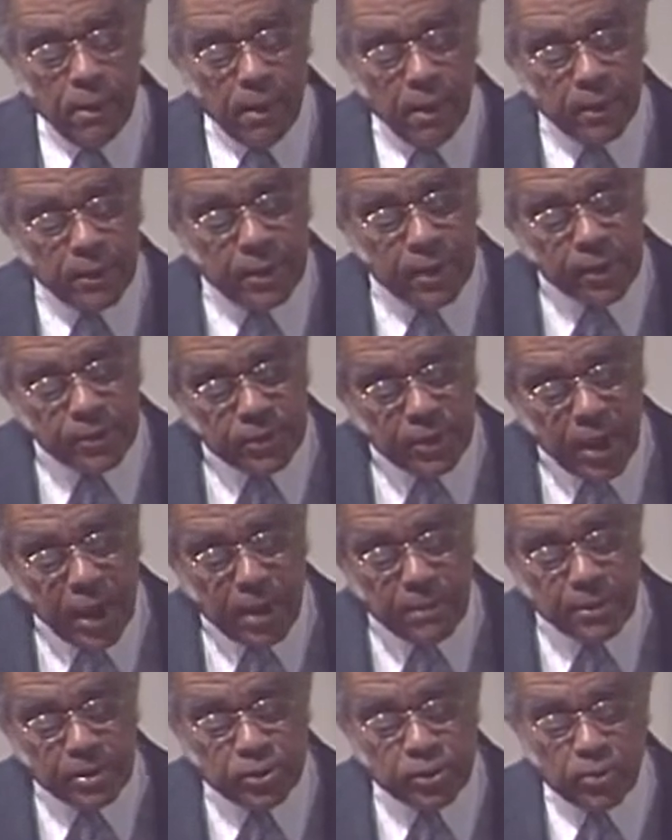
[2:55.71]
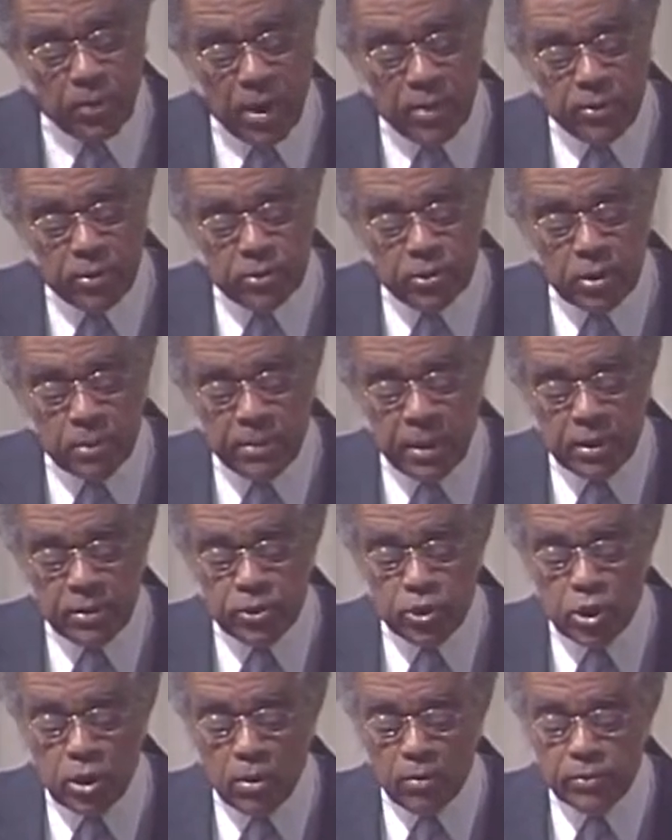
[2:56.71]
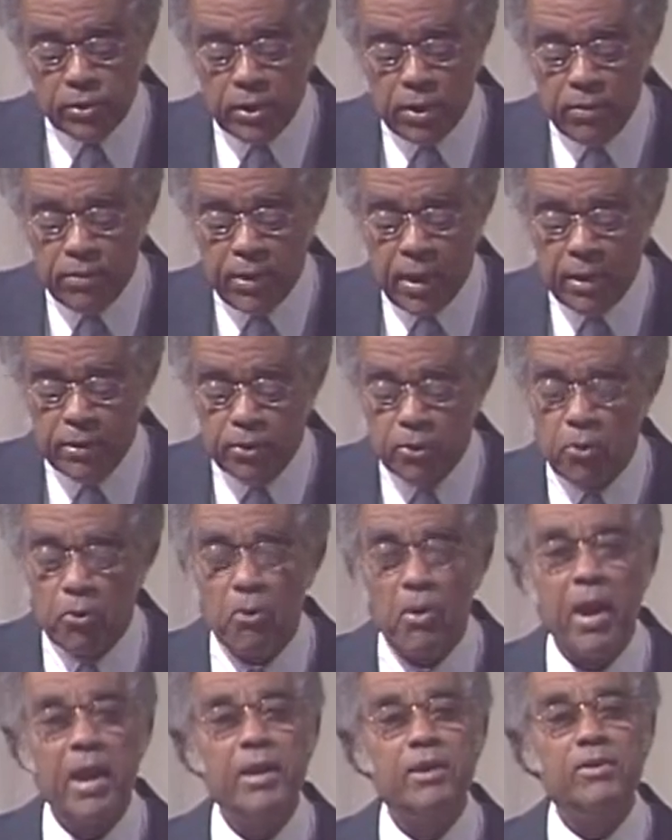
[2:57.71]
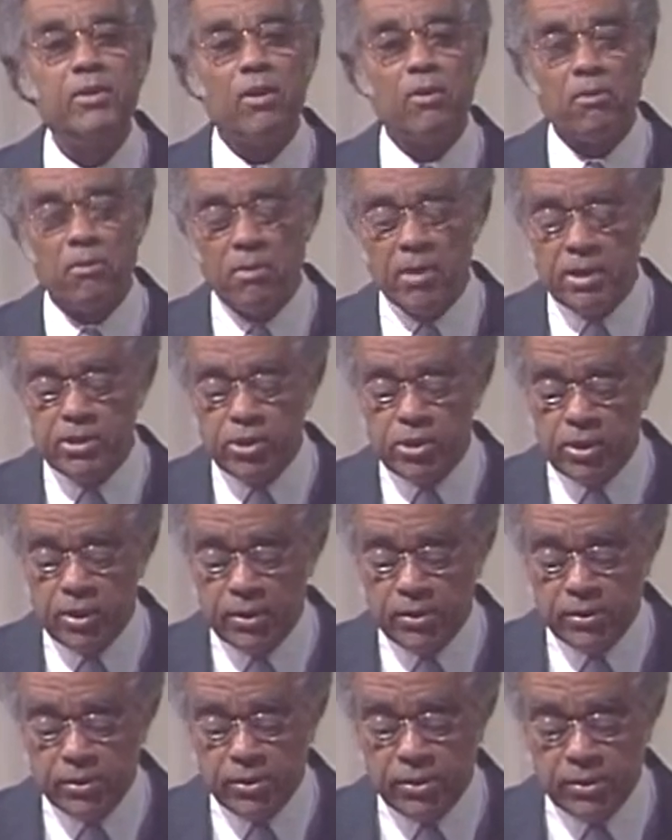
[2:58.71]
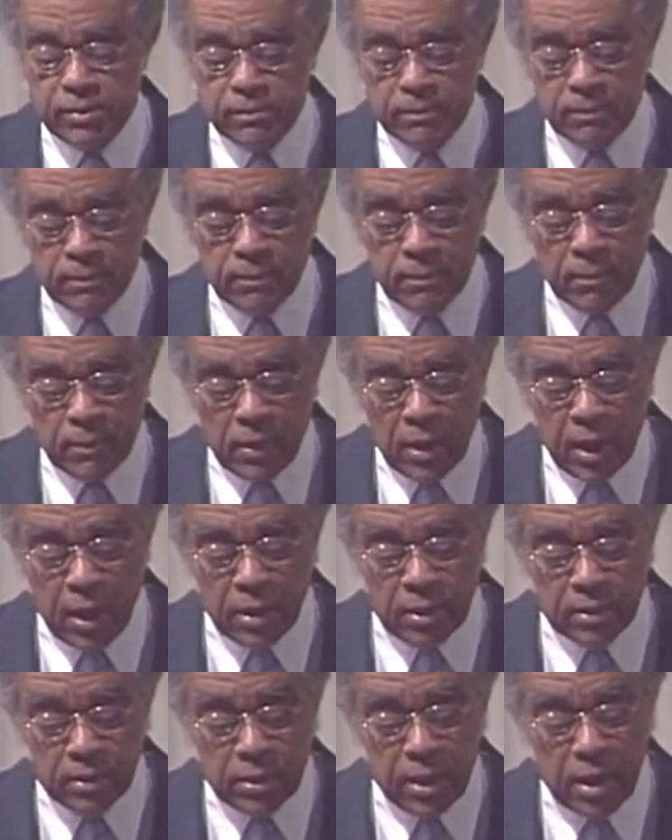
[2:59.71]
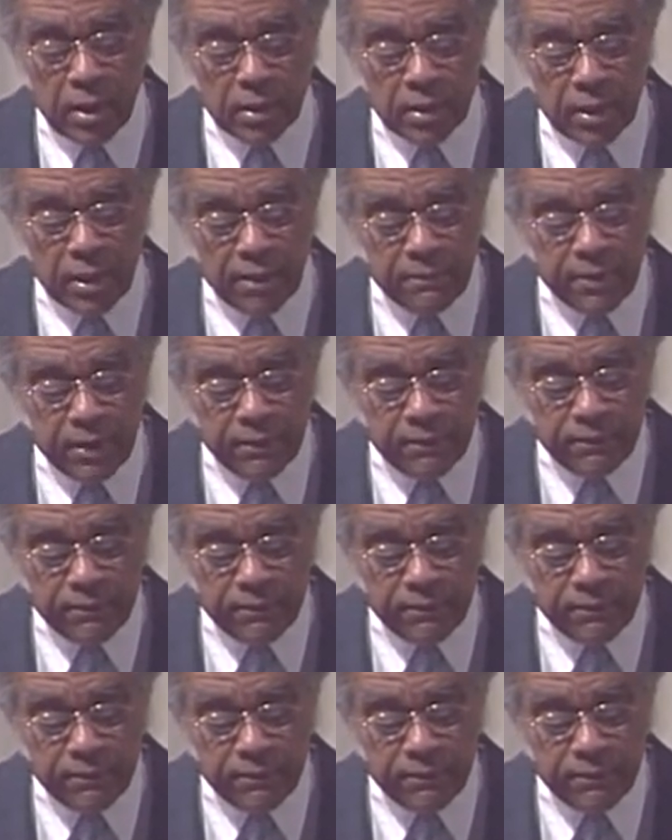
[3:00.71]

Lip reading: "A good name is rather to be chosen than great riches, and loving